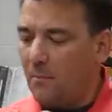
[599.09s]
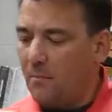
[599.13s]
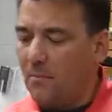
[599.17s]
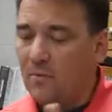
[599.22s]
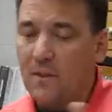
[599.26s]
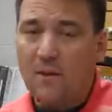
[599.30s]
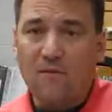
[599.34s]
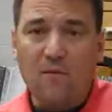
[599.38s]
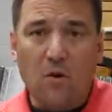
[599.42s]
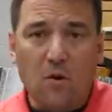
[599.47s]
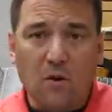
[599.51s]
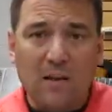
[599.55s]

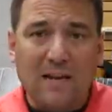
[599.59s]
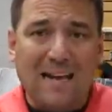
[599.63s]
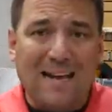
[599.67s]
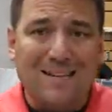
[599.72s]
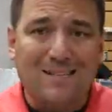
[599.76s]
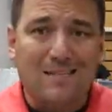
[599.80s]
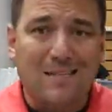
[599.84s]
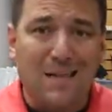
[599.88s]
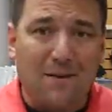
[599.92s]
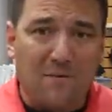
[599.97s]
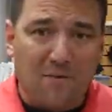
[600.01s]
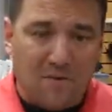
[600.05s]
They've only got
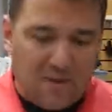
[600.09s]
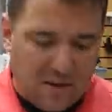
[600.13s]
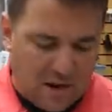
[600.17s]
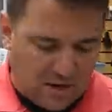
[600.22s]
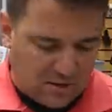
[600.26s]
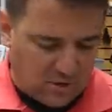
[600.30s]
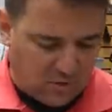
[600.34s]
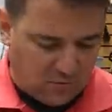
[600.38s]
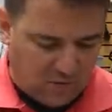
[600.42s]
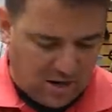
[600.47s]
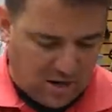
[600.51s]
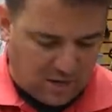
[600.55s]

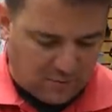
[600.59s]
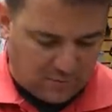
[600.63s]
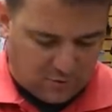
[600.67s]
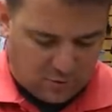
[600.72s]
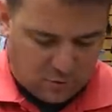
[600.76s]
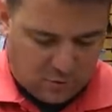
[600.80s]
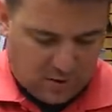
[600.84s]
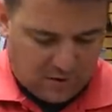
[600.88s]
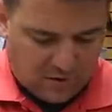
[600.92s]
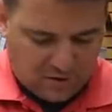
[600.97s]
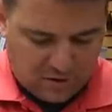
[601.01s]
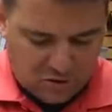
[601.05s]
7,000 rounds
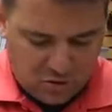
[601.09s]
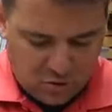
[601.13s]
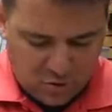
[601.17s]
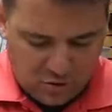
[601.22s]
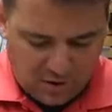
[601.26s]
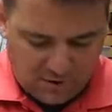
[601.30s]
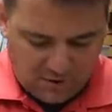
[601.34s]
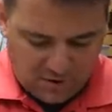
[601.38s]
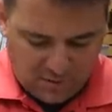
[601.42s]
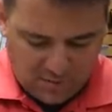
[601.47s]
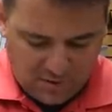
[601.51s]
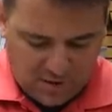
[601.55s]
between the two
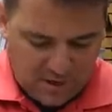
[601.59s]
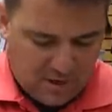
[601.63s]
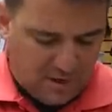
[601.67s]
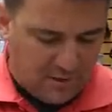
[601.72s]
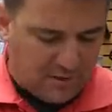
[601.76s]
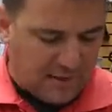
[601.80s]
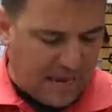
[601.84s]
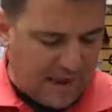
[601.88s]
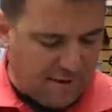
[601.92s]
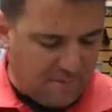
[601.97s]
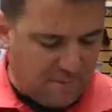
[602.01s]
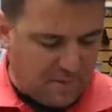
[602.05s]
of them.
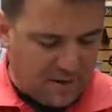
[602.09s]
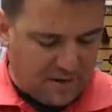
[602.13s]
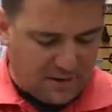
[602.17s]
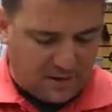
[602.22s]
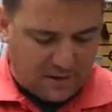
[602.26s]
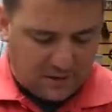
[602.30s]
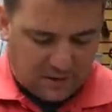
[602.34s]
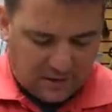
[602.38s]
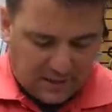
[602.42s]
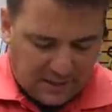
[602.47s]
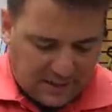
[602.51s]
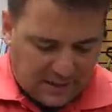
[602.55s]
They've been
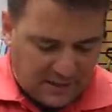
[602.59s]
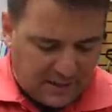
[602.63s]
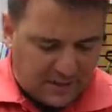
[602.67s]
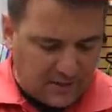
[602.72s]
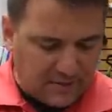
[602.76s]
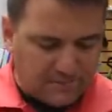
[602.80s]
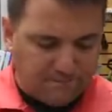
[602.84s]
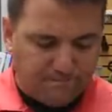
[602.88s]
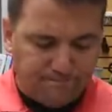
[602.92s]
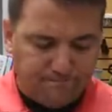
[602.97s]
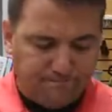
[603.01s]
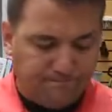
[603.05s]

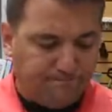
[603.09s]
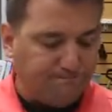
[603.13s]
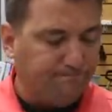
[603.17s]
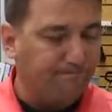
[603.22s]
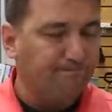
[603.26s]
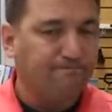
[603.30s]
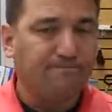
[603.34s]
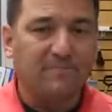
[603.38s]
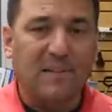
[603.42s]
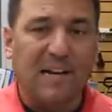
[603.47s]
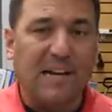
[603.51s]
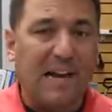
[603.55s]
cleaned,
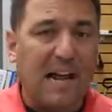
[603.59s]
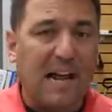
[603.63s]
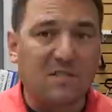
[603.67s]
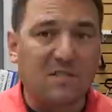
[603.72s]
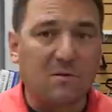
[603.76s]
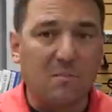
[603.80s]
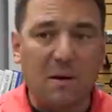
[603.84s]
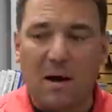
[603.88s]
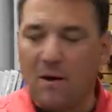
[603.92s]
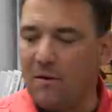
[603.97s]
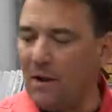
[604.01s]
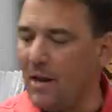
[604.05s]
and
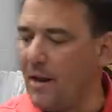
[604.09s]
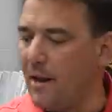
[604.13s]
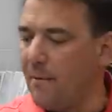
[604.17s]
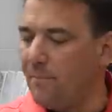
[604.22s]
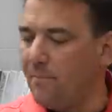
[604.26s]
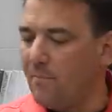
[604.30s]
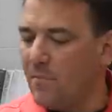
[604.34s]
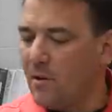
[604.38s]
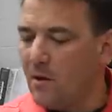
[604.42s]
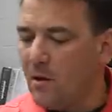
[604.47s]
about it.